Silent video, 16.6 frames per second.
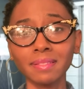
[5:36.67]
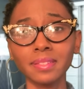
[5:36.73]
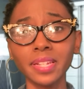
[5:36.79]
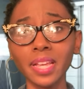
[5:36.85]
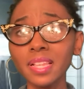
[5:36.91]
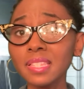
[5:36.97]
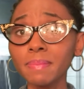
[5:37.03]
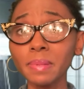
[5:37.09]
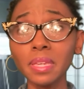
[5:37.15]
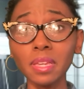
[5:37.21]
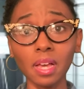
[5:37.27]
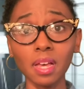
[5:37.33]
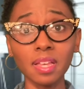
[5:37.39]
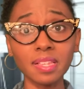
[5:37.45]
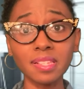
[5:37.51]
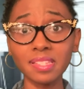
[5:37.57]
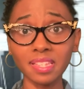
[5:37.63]
just
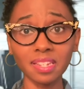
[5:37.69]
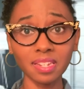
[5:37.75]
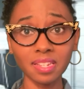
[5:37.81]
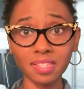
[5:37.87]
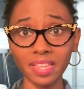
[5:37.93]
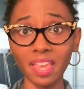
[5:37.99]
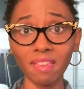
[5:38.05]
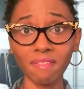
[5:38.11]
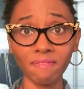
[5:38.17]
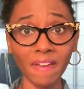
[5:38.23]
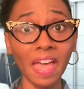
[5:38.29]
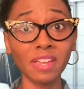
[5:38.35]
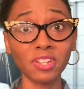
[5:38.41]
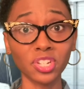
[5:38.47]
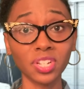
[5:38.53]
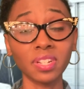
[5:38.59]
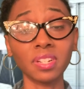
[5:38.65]
because it is a
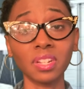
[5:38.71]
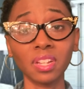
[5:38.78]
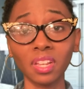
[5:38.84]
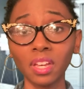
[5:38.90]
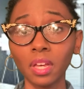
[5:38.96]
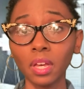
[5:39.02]
fashion